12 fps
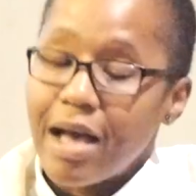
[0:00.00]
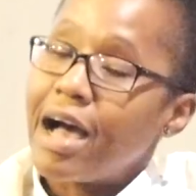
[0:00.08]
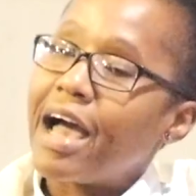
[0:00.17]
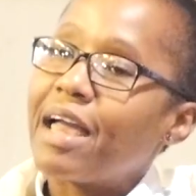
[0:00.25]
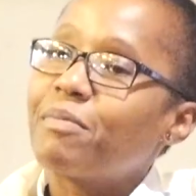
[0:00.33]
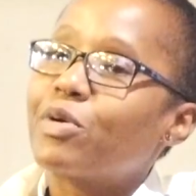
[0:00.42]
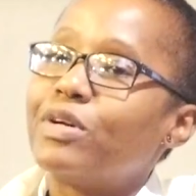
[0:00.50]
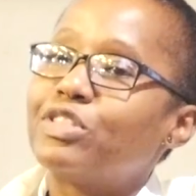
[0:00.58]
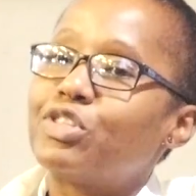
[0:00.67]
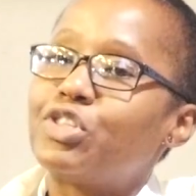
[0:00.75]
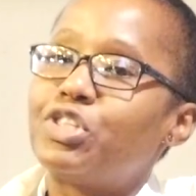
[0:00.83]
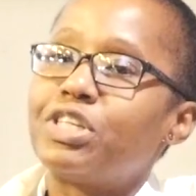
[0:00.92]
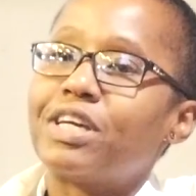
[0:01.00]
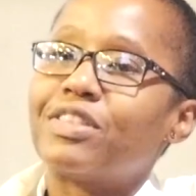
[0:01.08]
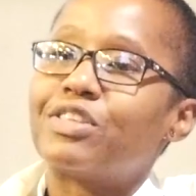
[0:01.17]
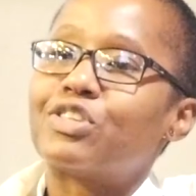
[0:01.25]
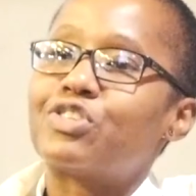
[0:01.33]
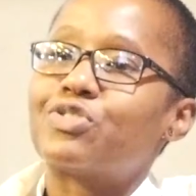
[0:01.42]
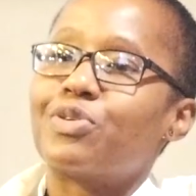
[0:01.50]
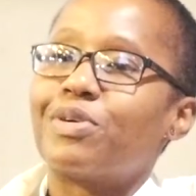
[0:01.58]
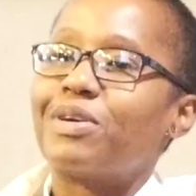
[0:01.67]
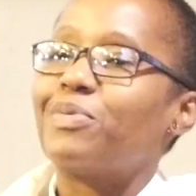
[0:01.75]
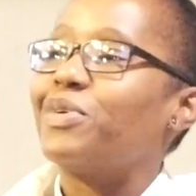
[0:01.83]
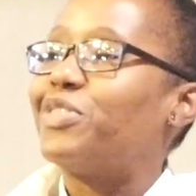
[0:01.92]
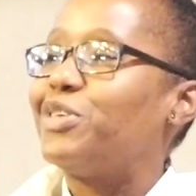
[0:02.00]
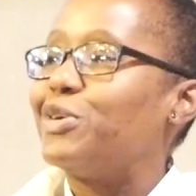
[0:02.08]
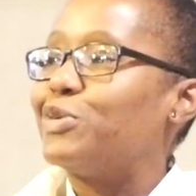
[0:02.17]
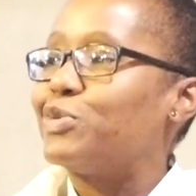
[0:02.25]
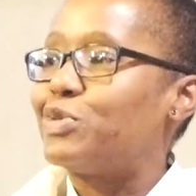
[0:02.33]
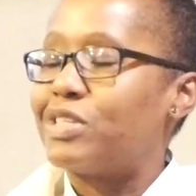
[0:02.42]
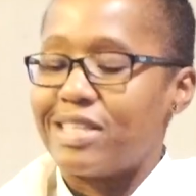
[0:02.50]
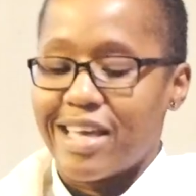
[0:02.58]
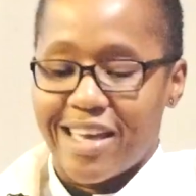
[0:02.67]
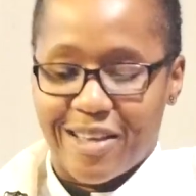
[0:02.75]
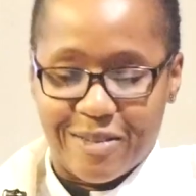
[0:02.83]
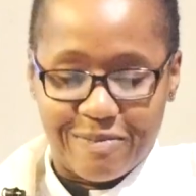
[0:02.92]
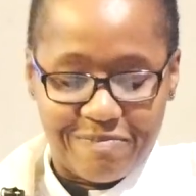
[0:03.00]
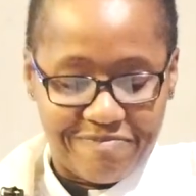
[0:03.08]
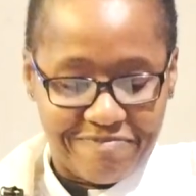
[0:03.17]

I am going to share this story with you today.